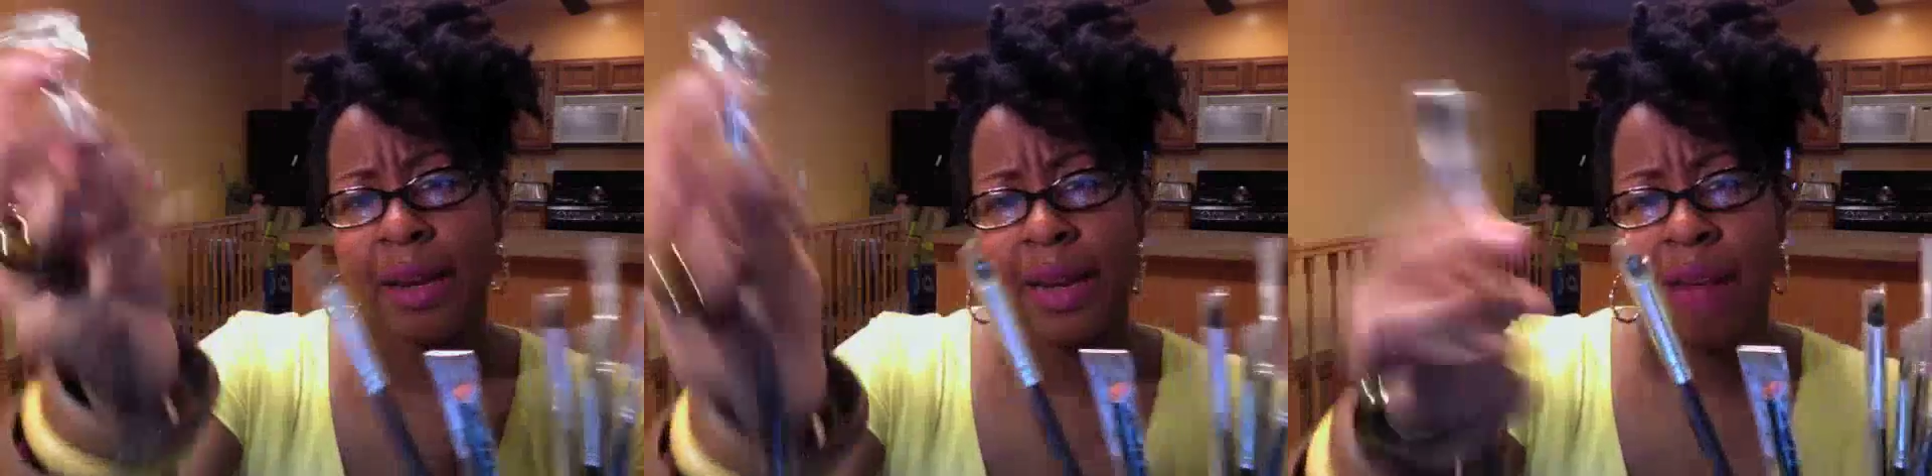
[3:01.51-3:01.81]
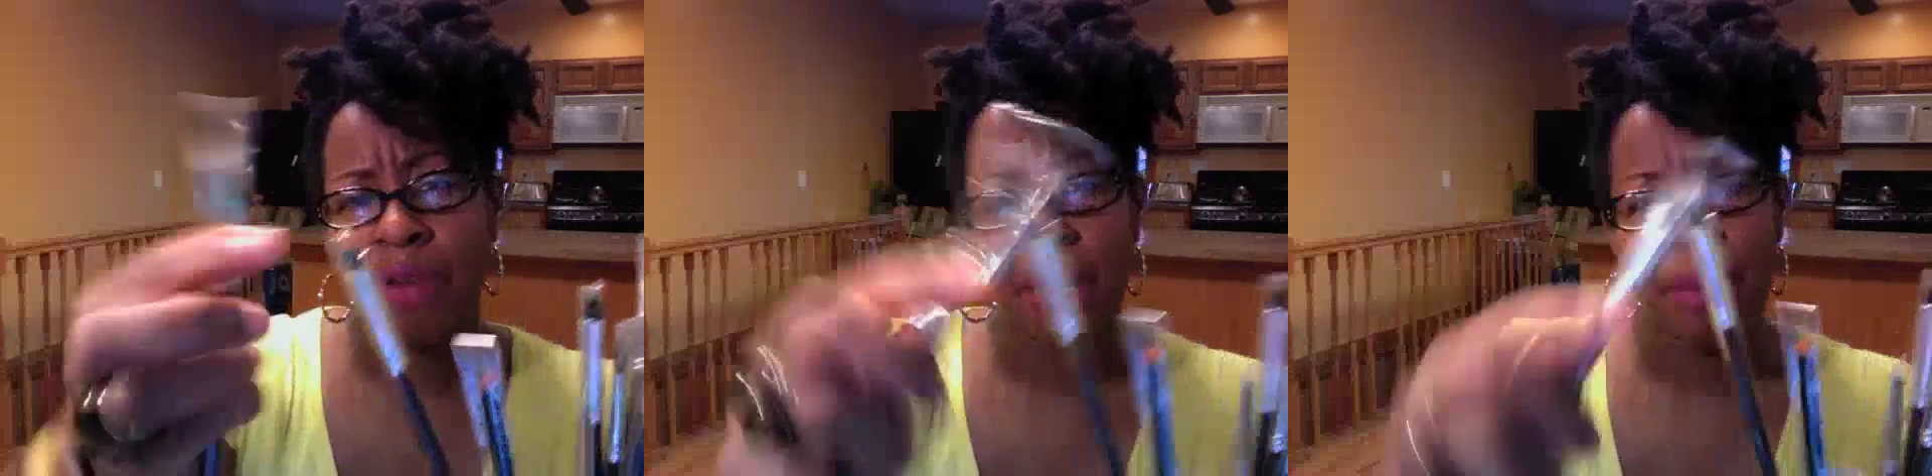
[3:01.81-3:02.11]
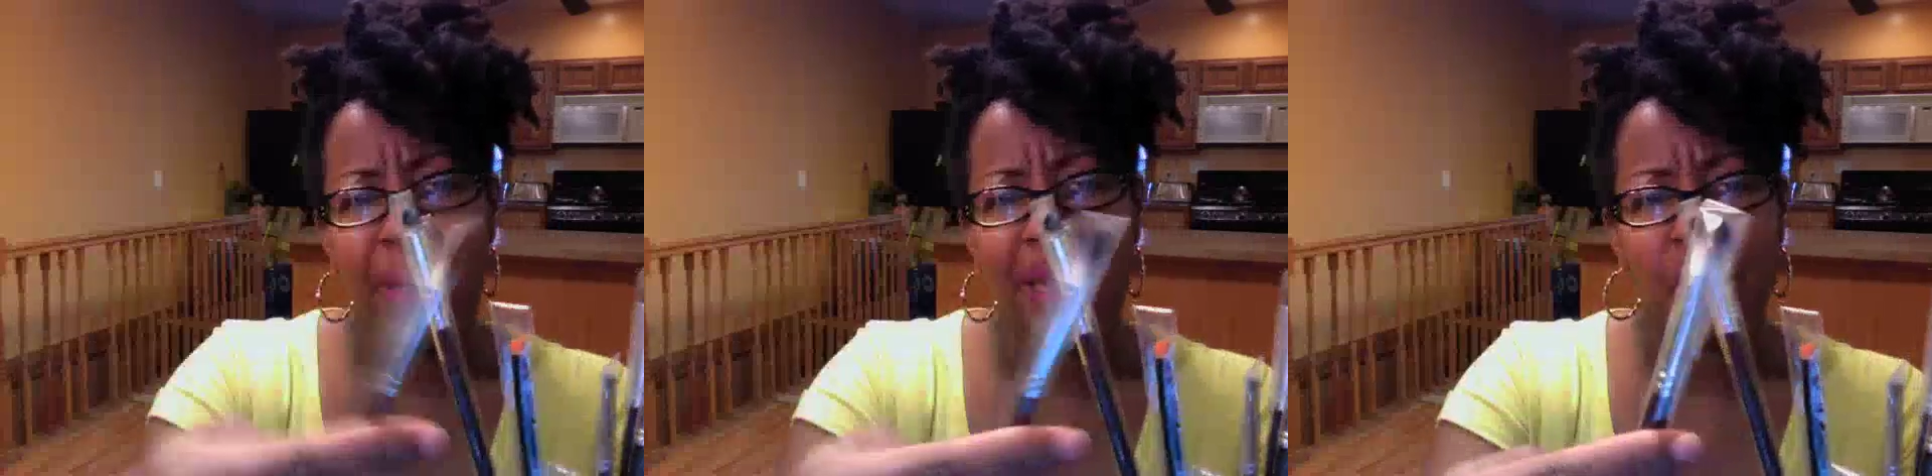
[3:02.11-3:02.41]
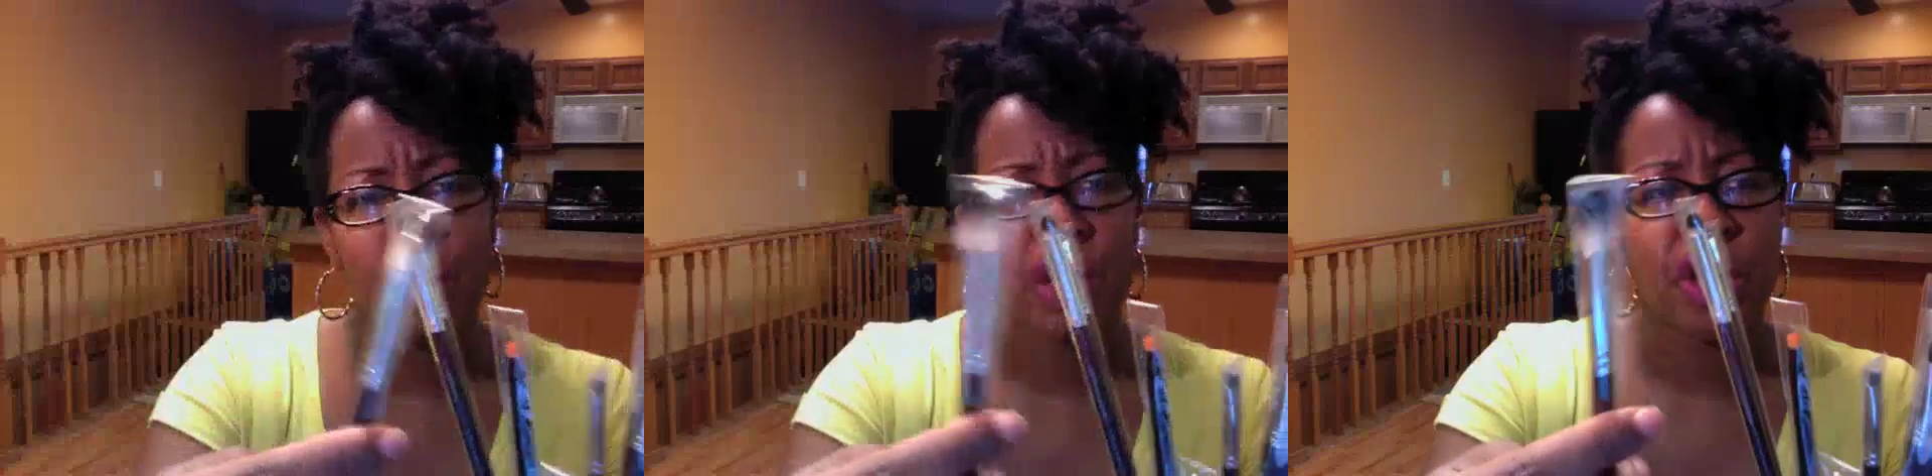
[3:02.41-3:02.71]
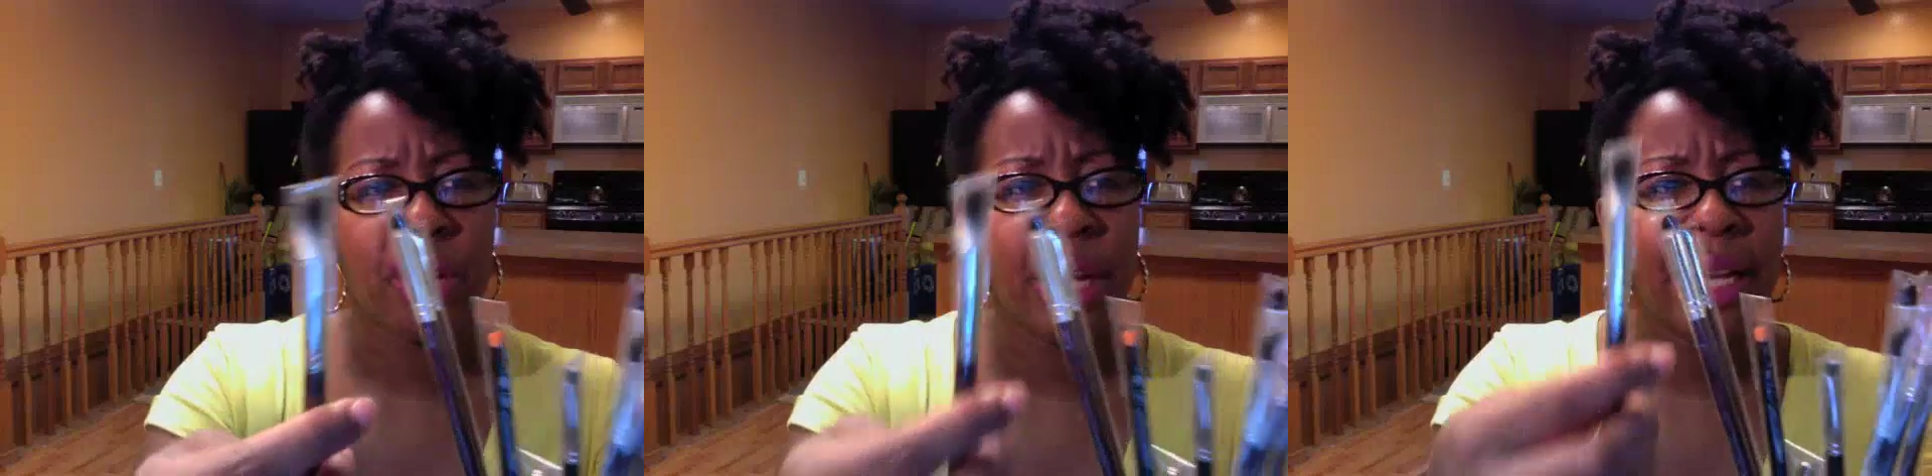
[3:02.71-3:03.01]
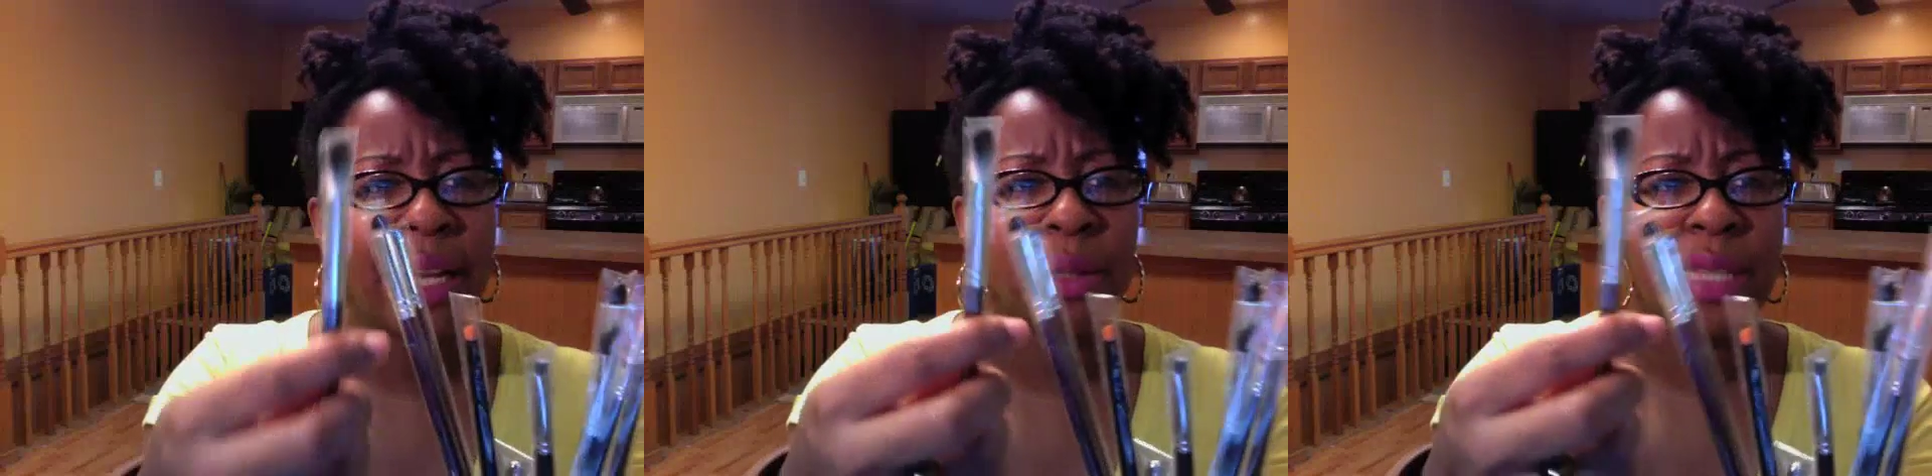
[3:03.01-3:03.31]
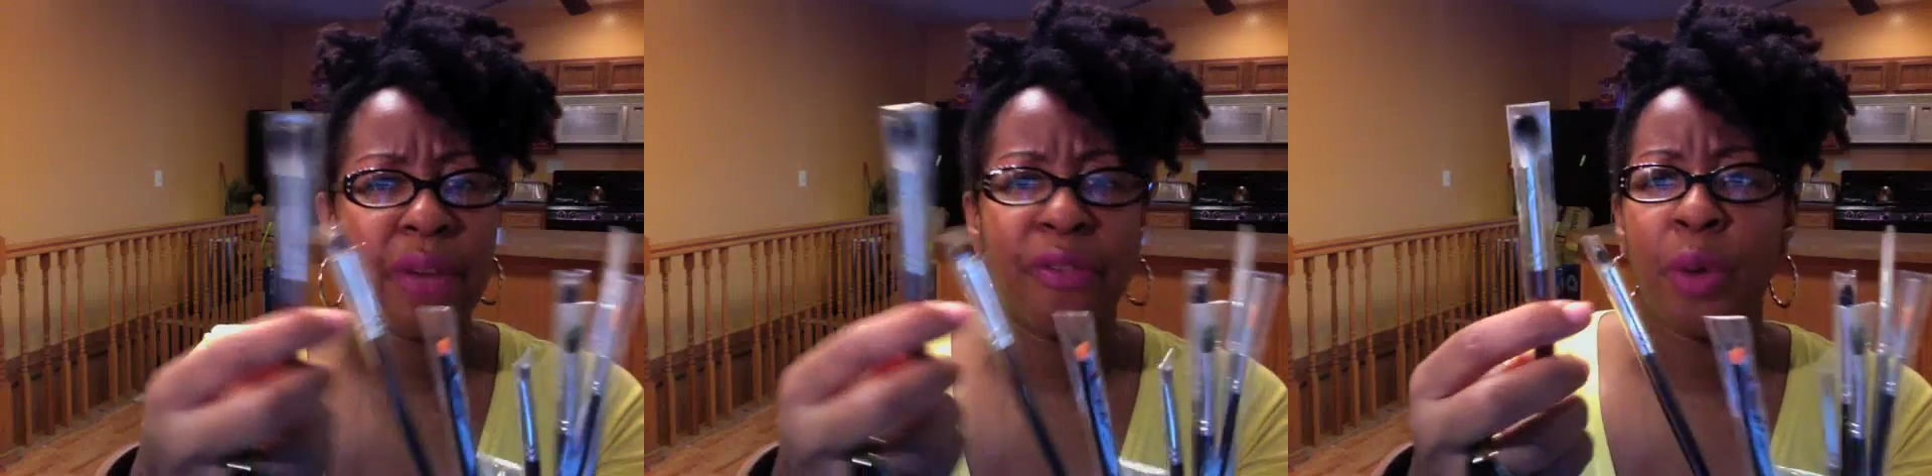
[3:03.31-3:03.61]
not really, maybe this one was $3 and then it was
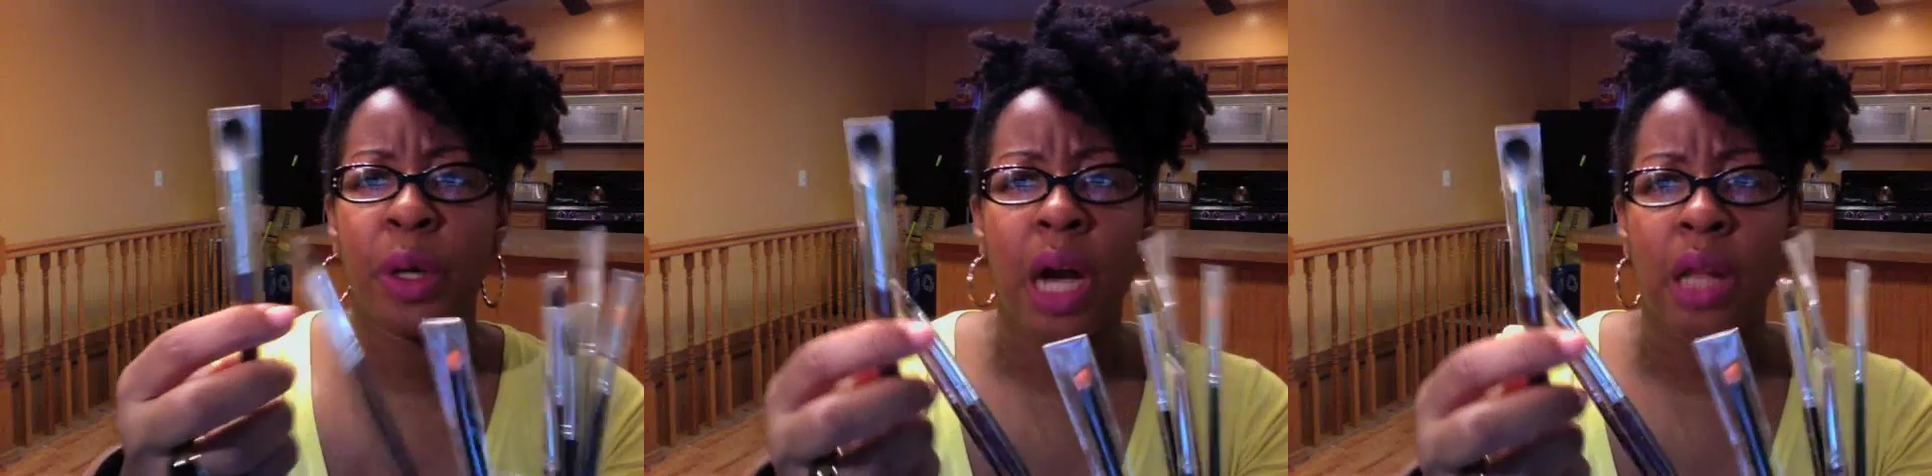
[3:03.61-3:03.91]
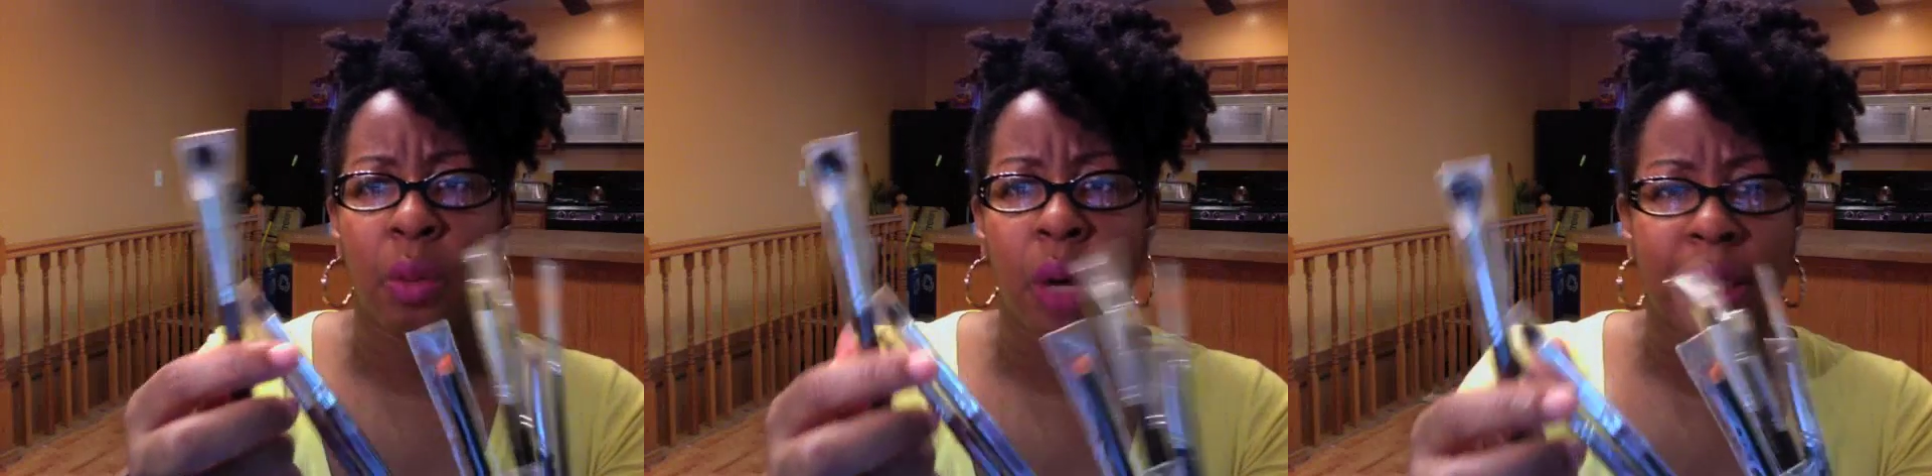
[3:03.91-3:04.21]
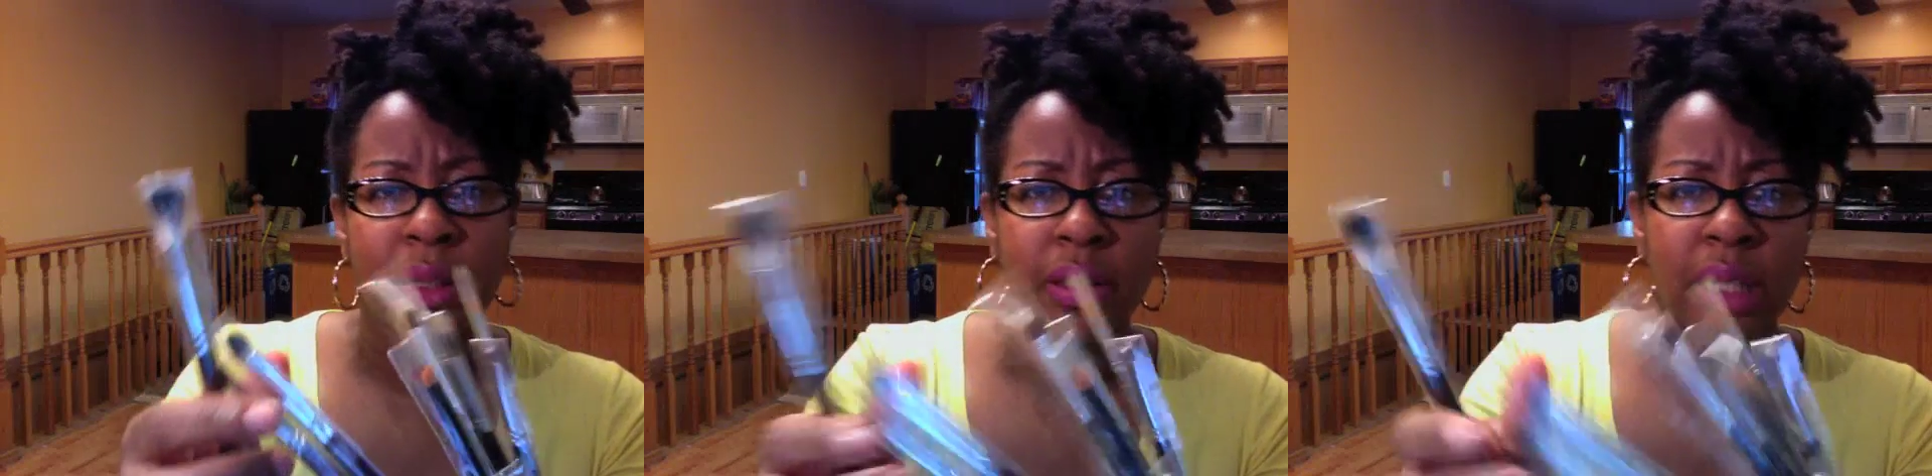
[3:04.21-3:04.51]
like a $4 one.